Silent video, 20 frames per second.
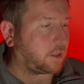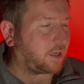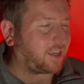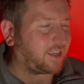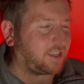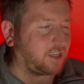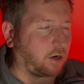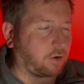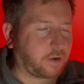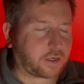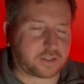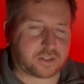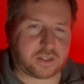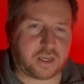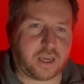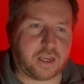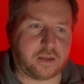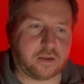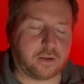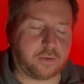The
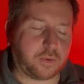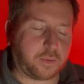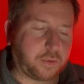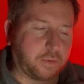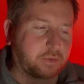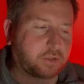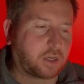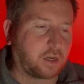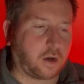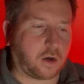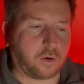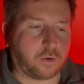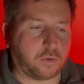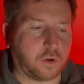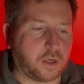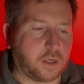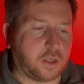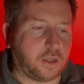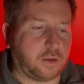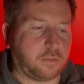RX-10, and when people say, oh,
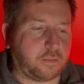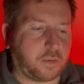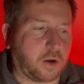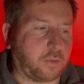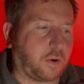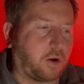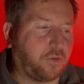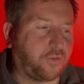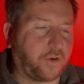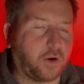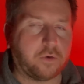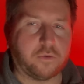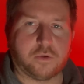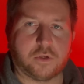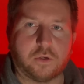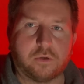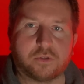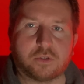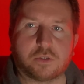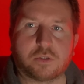mobile phone
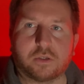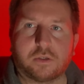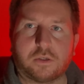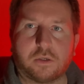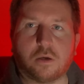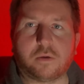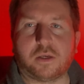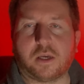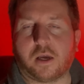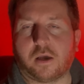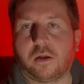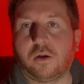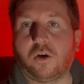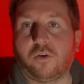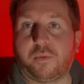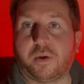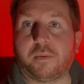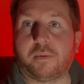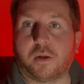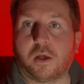users, a lot
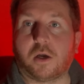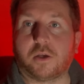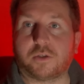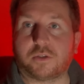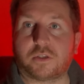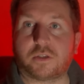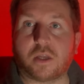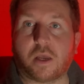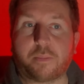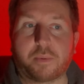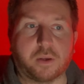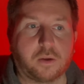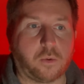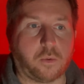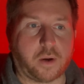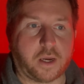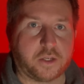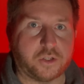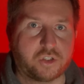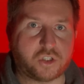of people are snapping
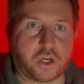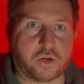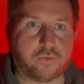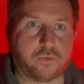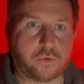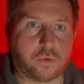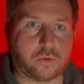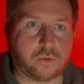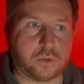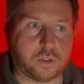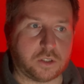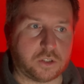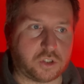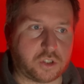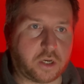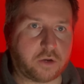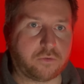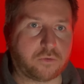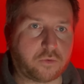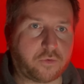away.
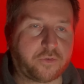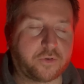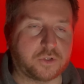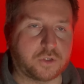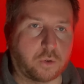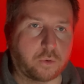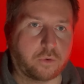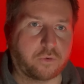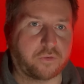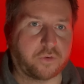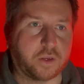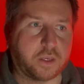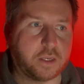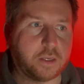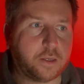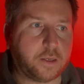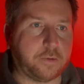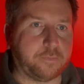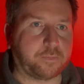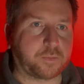General photography,
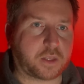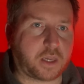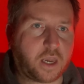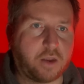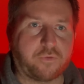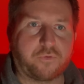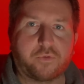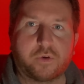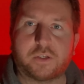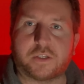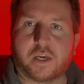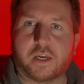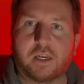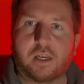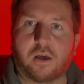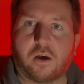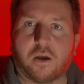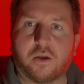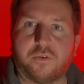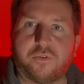everyday
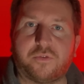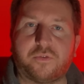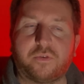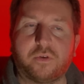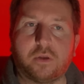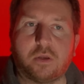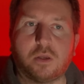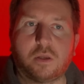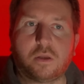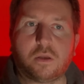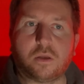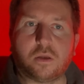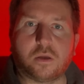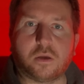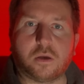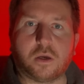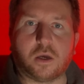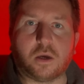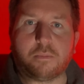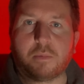life,
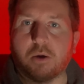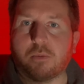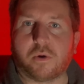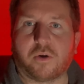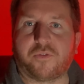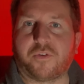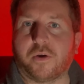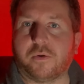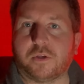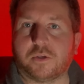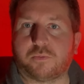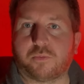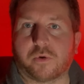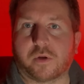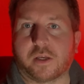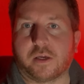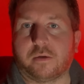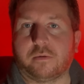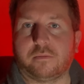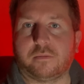mobile phone is
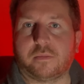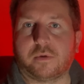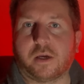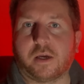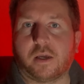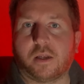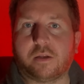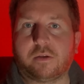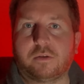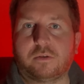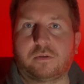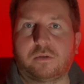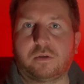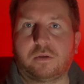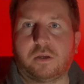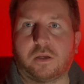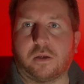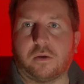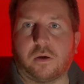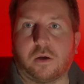brilliant. And,
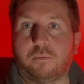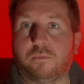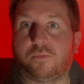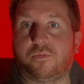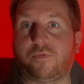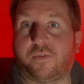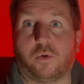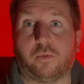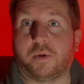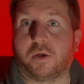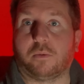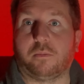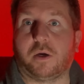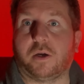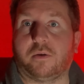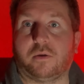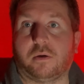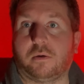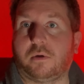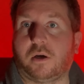I'm filming on
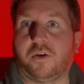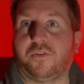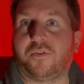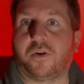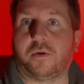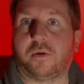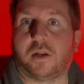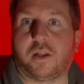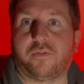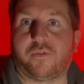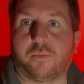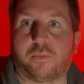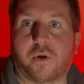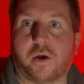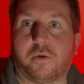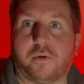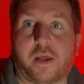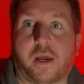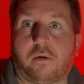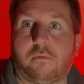my iPhone 11
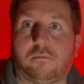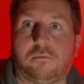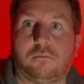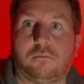Pro now.